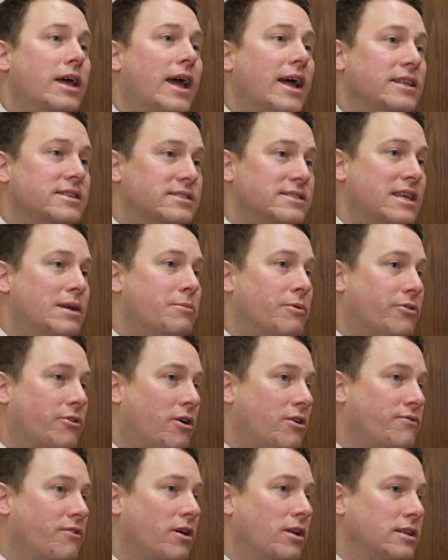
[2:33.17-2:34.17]
and same with
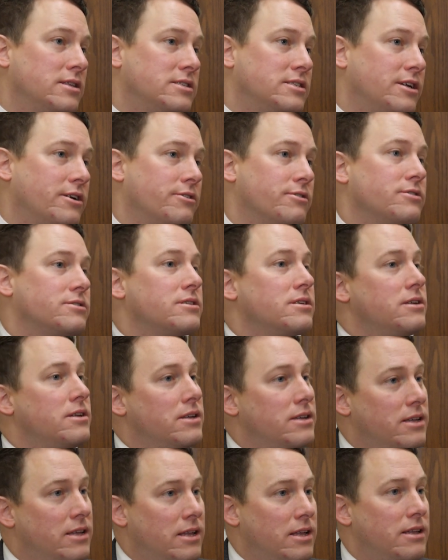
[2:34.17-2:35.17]
our volunteers
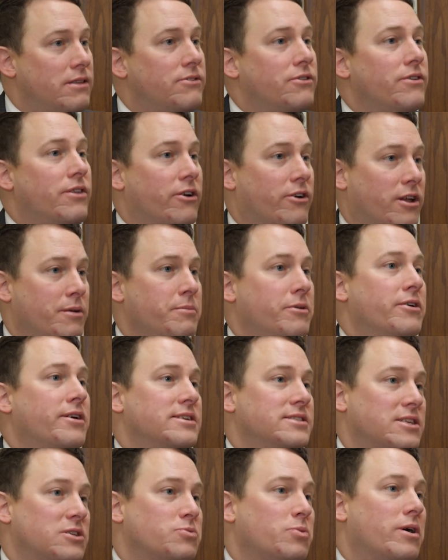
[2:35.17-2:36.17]
to their
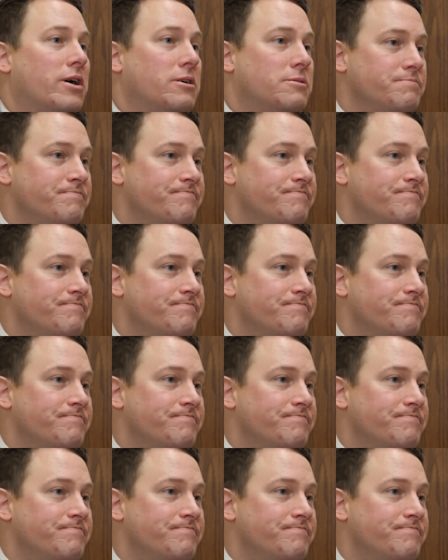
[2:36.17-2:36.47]
communities as well.